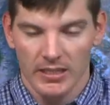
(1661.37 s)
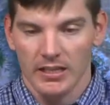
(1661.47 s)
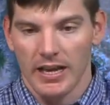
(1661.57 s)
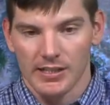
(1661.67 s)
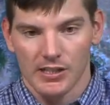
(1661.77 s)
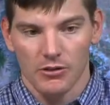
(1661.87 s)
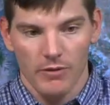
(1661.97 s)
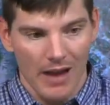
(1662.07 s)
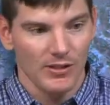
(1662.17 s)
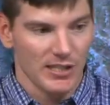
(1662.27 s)
And so you
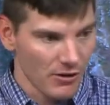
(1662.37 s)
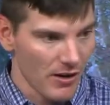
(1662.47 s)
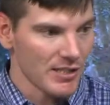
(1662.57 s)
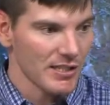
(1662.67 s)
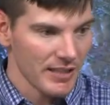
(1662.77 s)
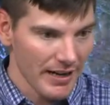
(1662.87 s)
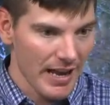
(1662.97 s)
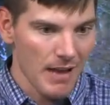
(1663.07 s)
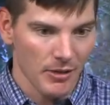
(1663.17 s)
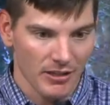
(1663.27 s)
have this interesting
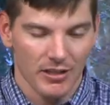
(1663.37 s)
dynamic.